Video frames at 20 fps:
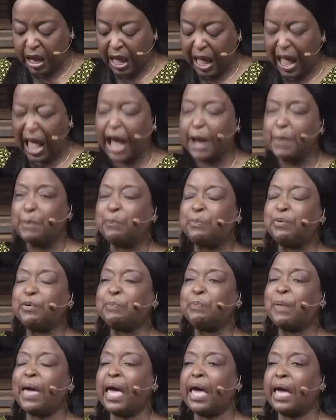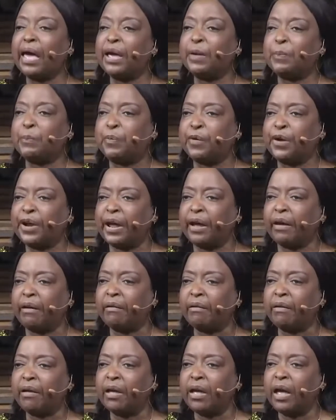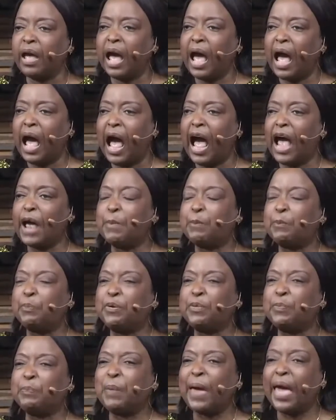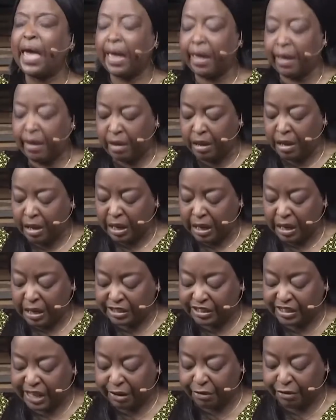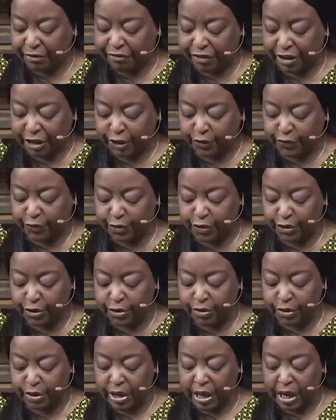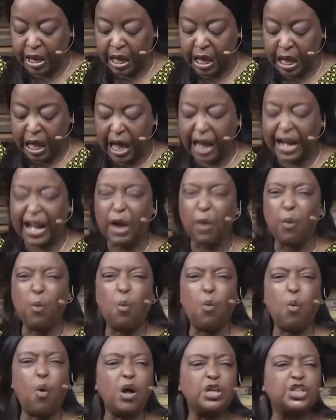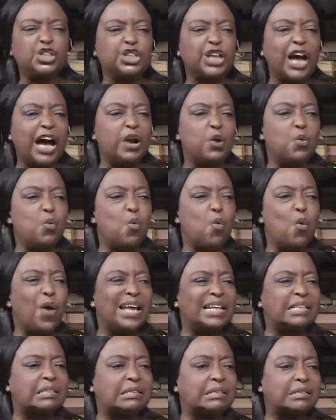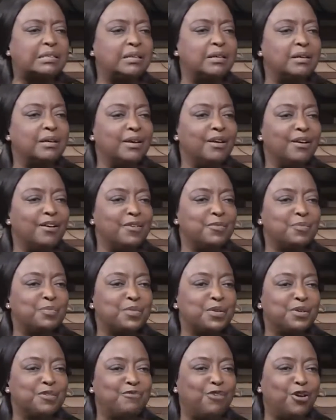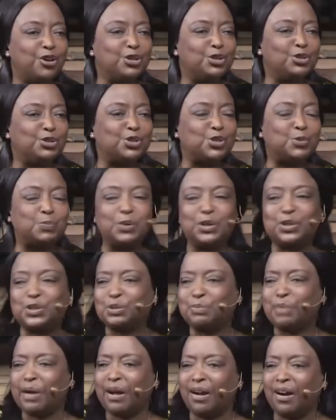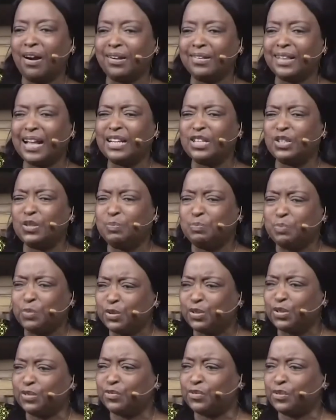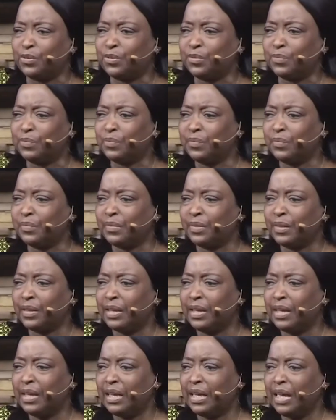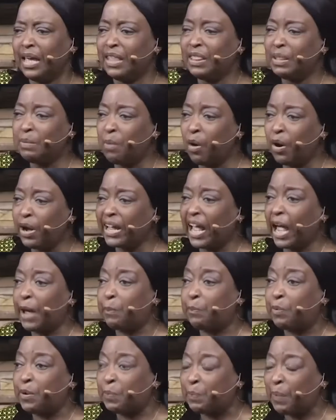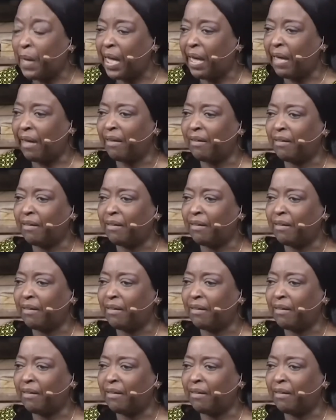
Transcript: I prepare a prayer. I prepare a sacrifice for you. And I watch and wait for you to speak to my heart. That is beautiful. In the morning, I prepare.